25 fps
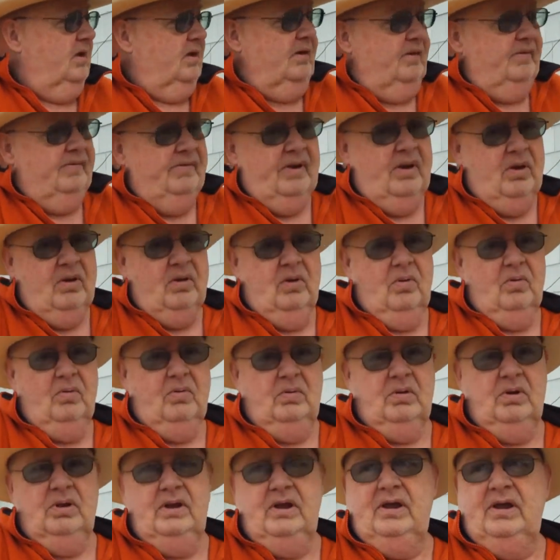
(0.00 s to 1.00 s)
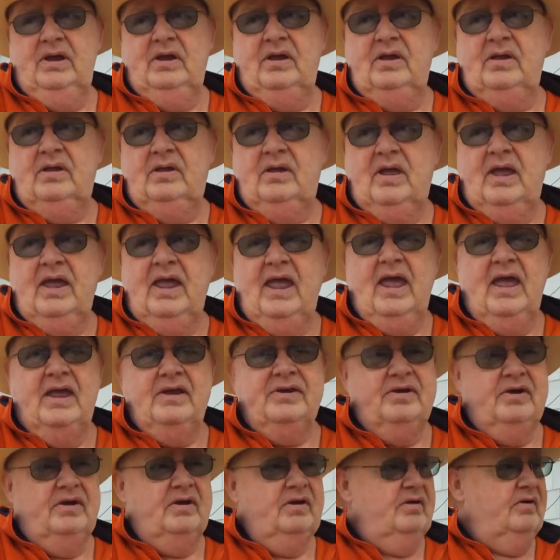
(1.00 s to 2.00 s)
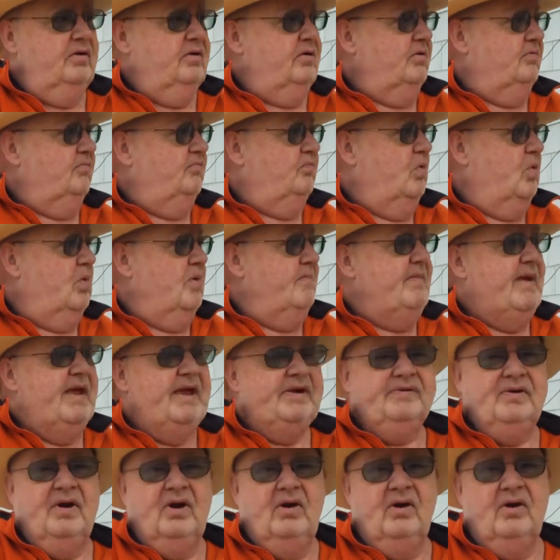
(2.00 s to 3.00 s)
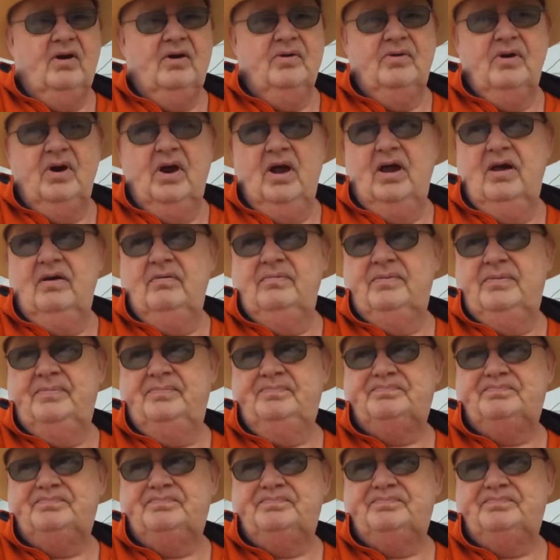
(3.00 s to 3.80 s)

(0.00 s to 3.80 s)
So I had to format the hard drive.